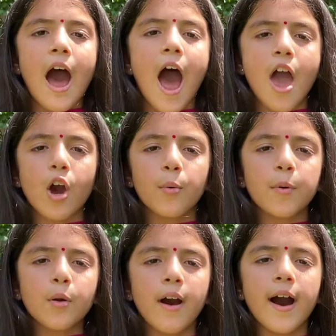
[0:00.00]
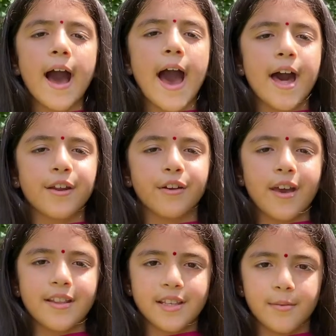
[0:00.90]
I hope you all had a
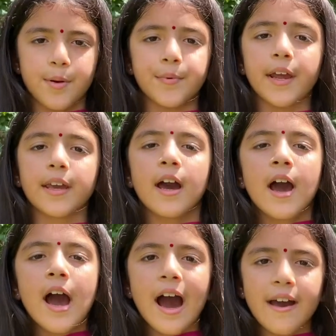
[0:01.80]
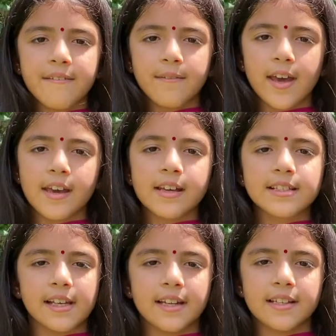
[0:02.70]
great summer break. I'm very
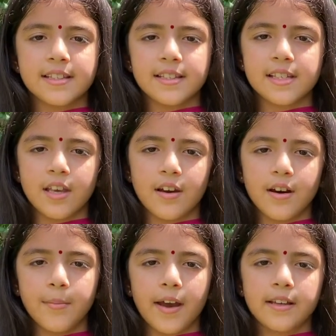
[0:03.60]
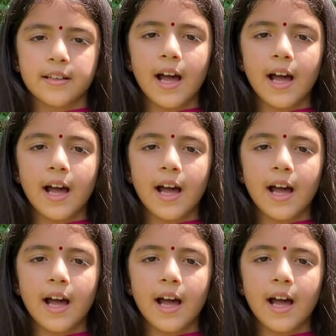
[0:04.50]
excited to see you all back in